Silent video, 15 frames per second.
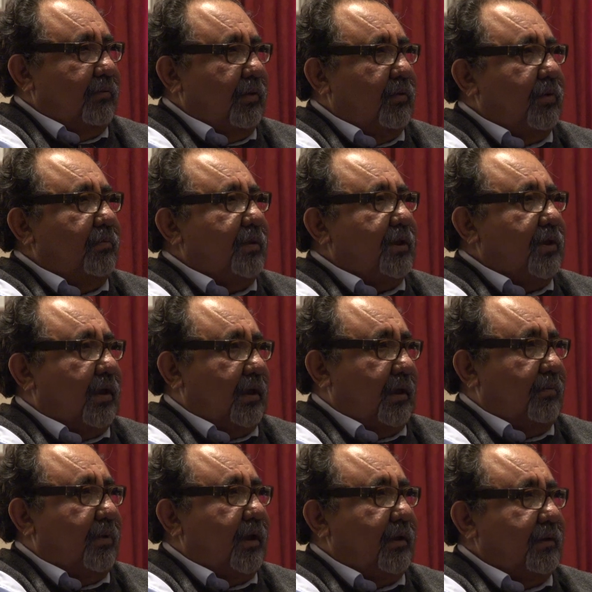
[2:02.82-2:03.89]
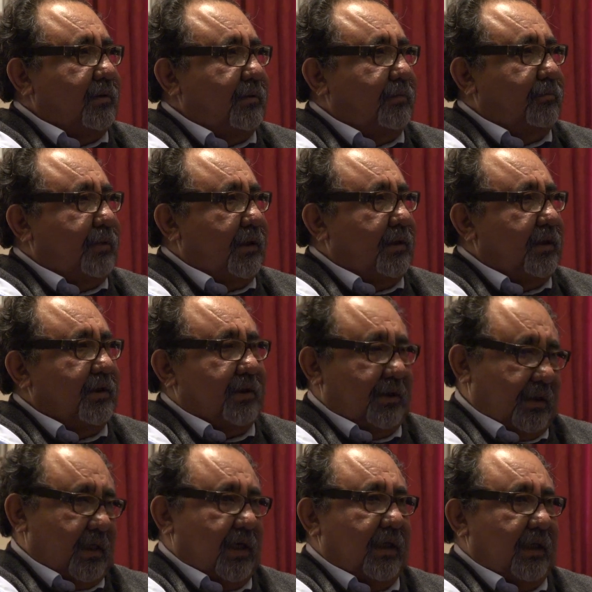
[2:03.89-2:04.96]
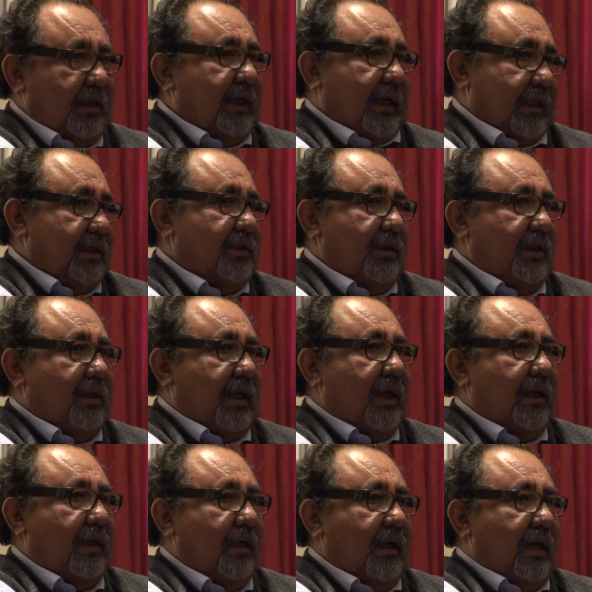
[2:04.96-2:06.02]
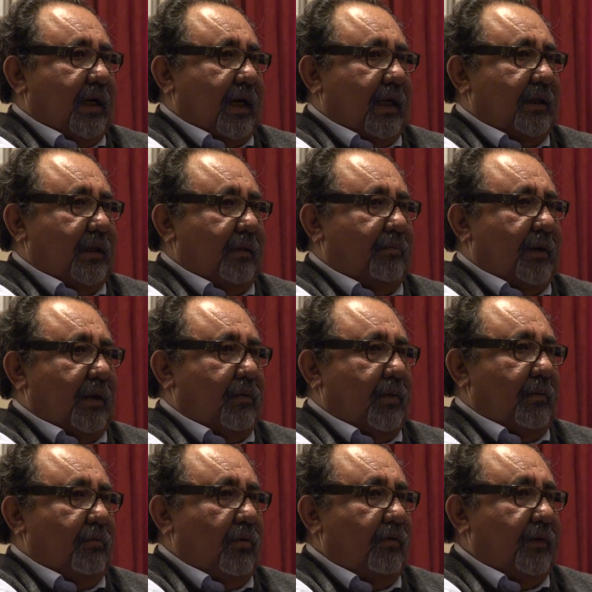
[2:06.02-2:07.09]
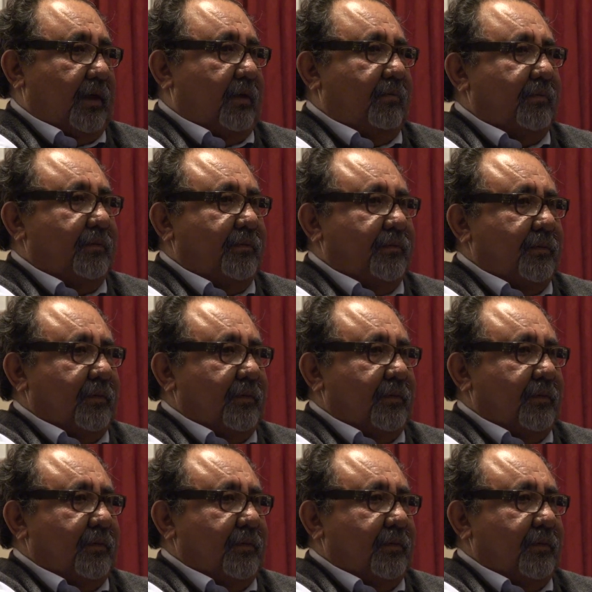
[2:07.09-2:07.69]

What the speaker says: we wouldn't be talking about it. But this is an ugly legacy that I think by removing them,